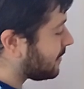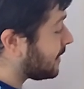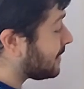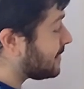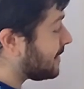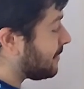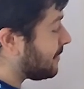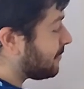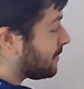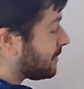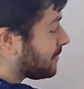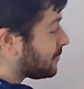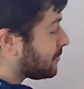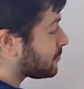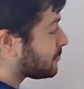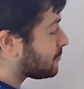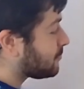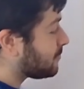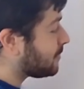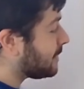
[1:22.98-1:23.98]
That definitely
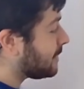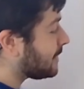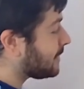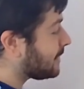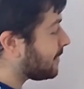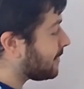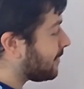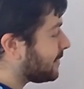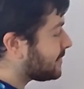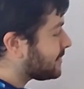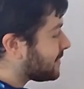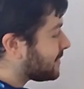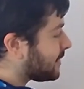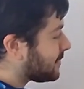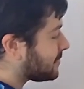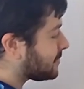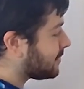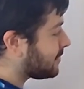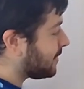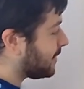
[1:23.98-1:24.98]
looks really nice,
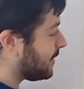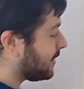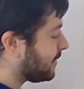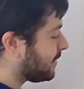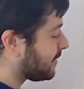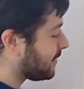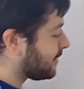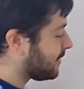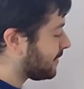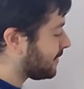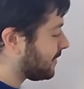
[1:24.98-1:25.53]
actually.